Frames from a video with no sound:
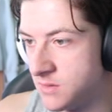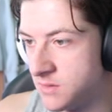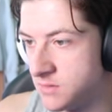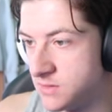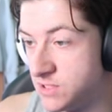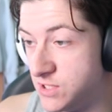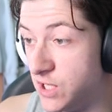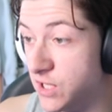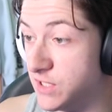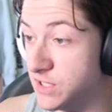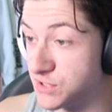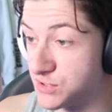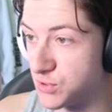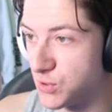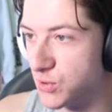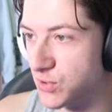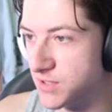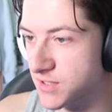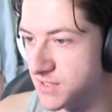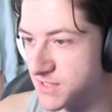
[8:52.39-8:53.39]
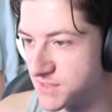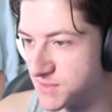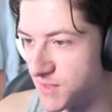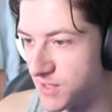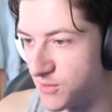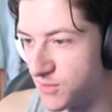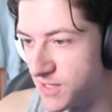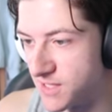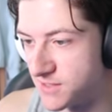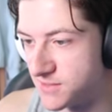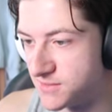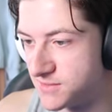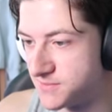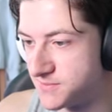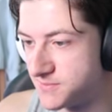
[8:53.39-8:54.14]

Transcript: Tierney scored as well. Wow.